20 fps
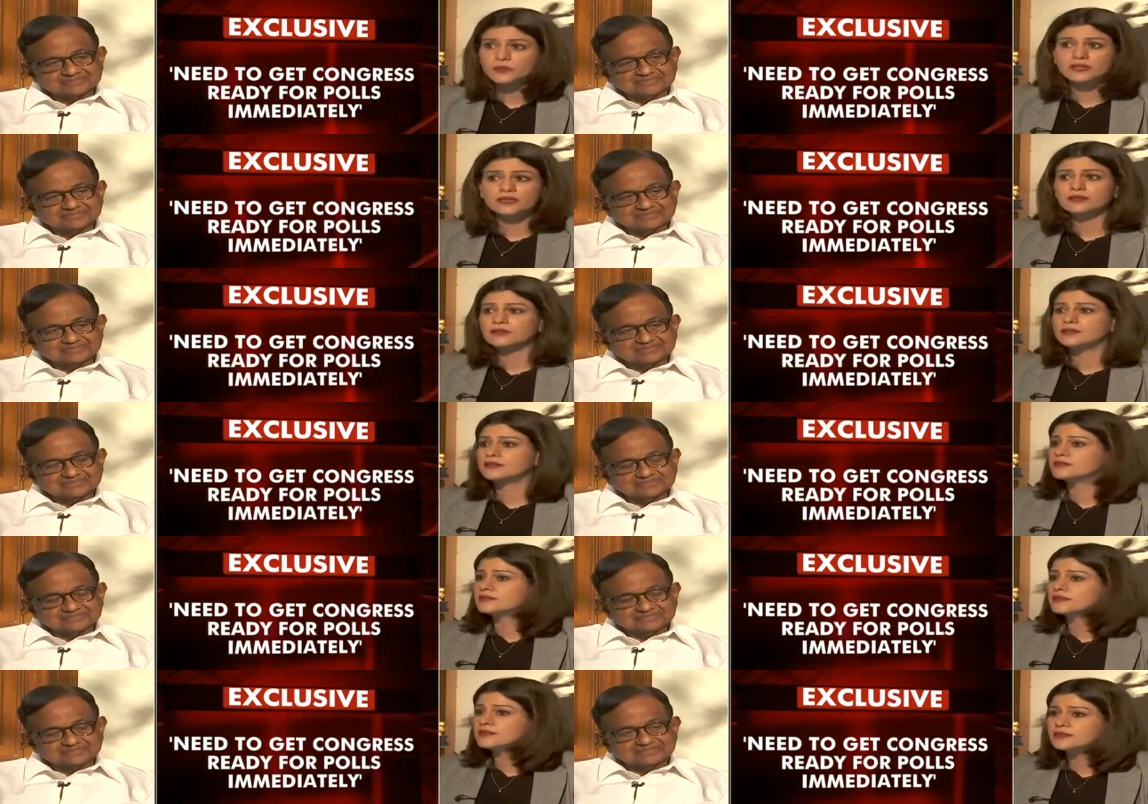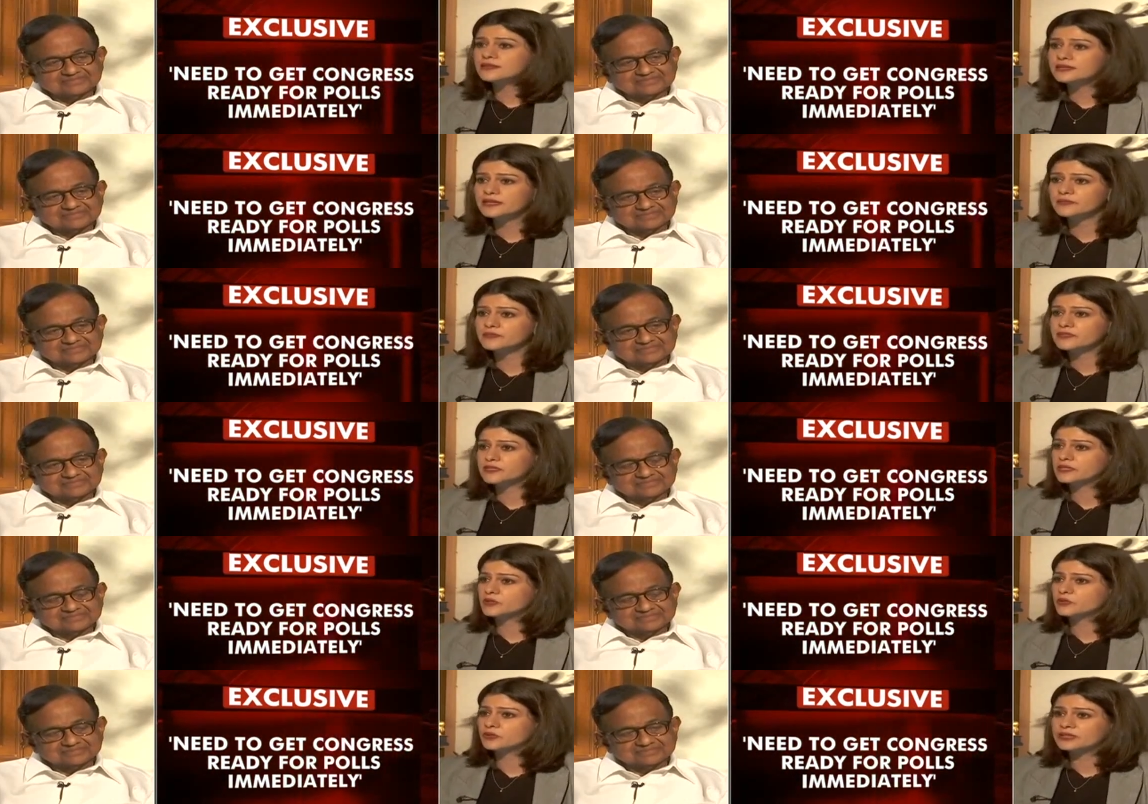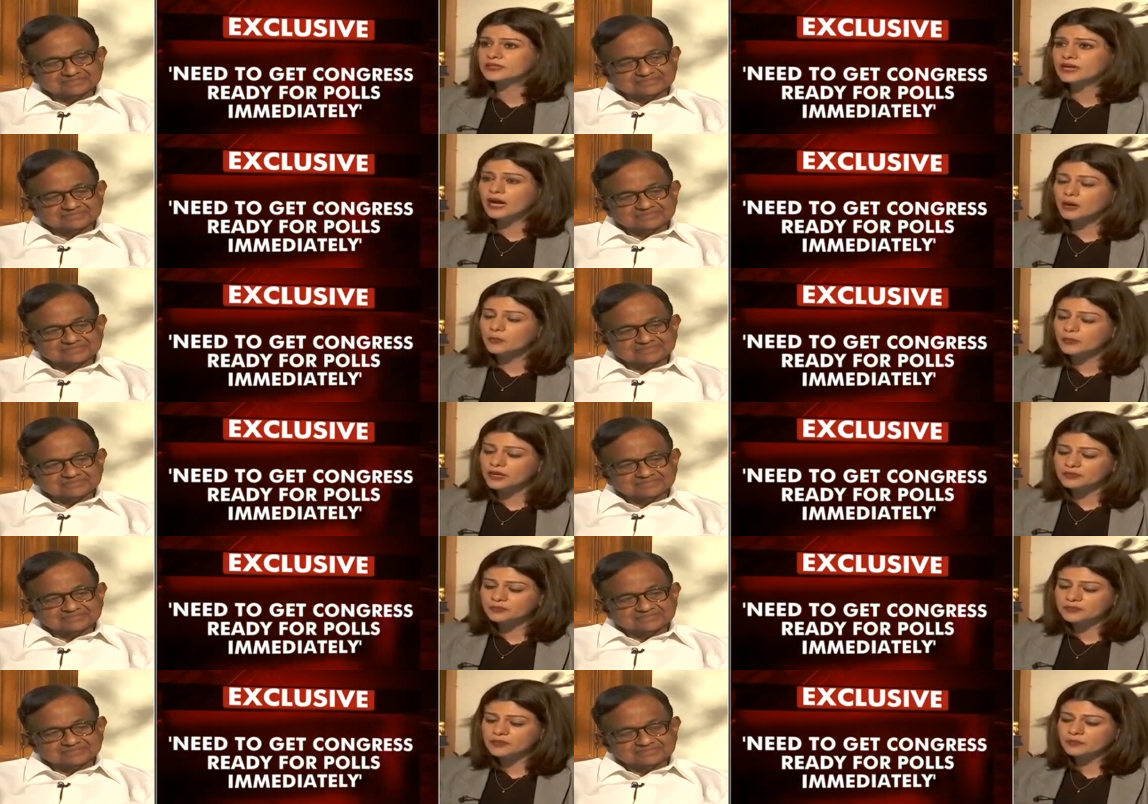Speaker 1: whether it's the TMC or the
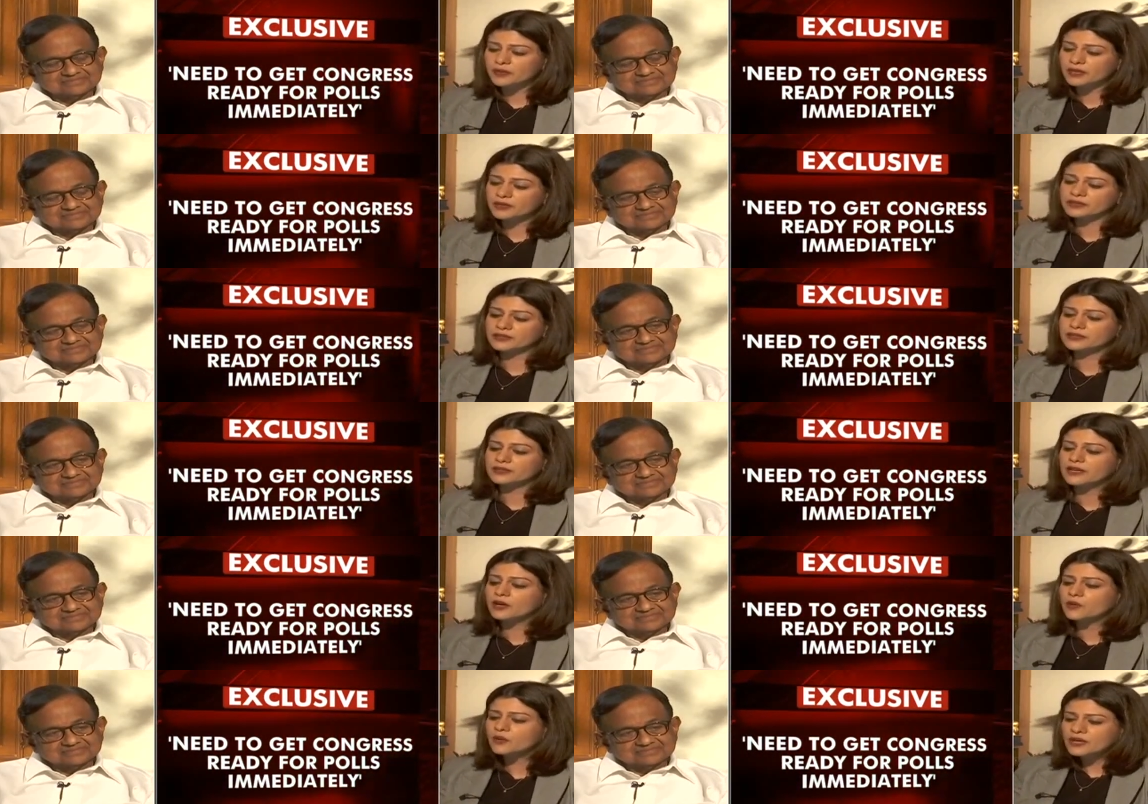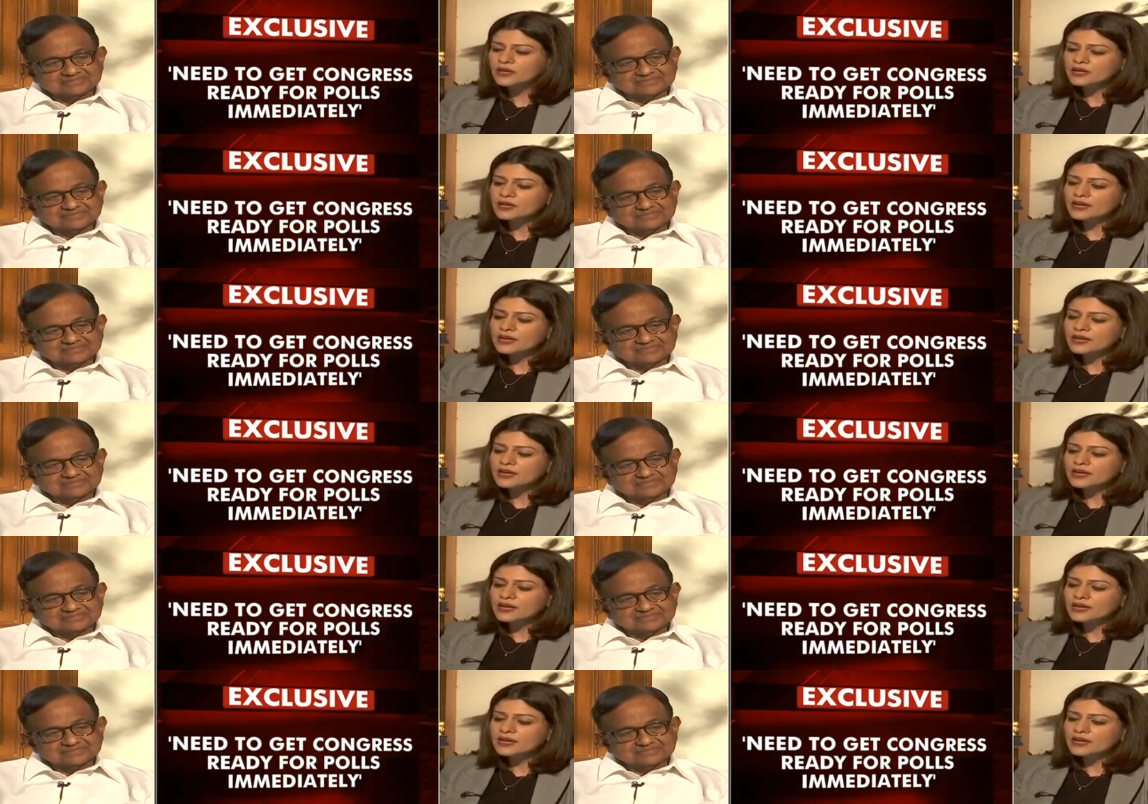Aam Aadmi Party. Now,